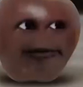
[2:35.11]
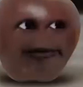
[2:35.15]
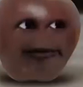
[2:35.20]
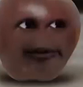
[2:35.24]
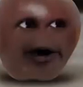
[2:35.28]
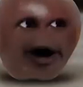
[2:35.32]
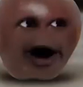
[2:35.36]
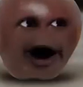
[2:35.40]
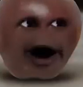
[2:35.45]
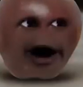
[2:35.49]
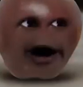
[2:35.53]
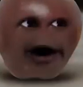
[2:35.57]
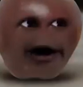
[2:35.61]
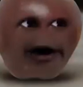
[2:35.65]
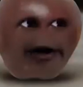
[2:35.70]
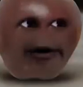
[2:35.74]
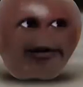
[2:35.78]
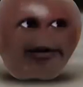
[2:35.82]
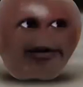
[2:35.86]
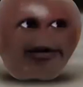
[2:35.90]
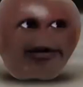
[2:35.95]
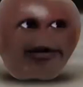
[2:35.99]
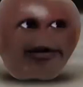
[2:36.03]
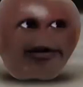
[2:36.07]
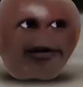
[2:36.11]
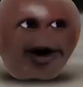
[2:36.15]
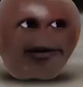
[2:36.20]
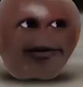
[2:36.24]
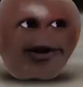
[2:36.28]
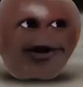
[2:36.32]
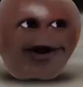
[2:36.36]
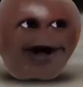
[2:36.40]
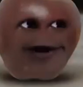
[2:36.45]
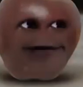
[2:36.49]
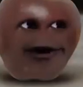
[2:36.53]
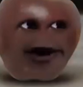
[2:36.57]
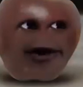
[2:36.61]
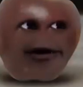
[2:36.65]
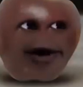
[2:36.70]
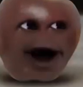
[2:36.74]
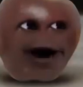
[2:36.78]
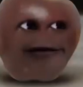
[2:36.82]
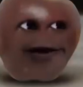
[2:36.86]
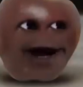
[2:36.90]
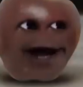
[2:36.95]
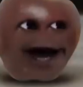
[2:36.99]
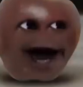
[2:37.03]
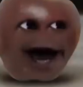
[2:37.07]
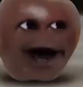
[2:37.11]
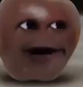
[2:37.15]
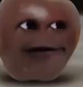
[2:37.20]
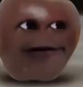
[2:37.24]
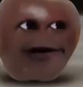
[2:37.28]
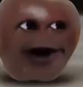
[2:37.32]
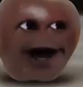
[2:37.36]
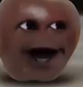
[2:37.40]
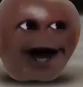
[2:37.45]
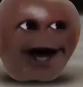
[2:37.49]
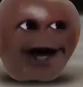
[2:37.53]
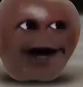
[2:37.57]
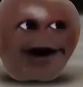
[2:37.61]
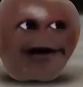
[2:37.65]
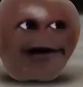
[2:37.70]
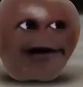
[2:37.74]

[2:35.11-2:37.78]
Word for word: Whoa! We really do have a gas leak!